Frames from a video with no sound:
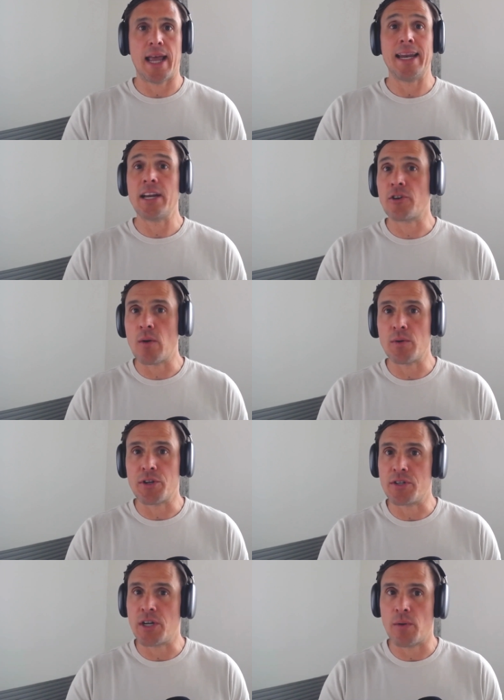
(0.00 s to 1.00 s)
and integrate with
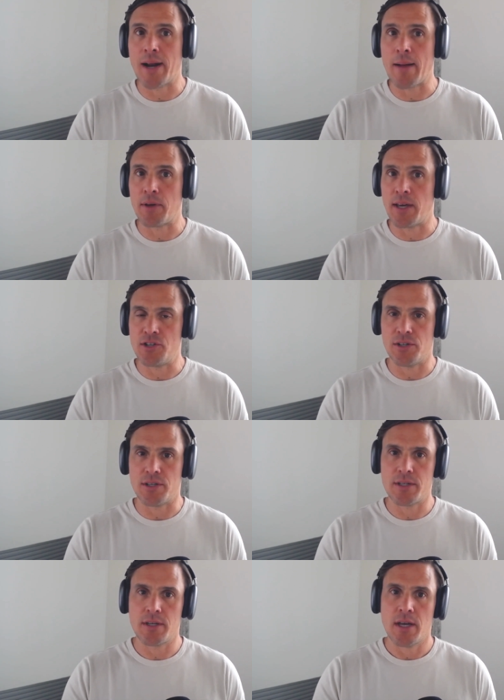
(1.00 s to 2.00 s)
your tier one applications.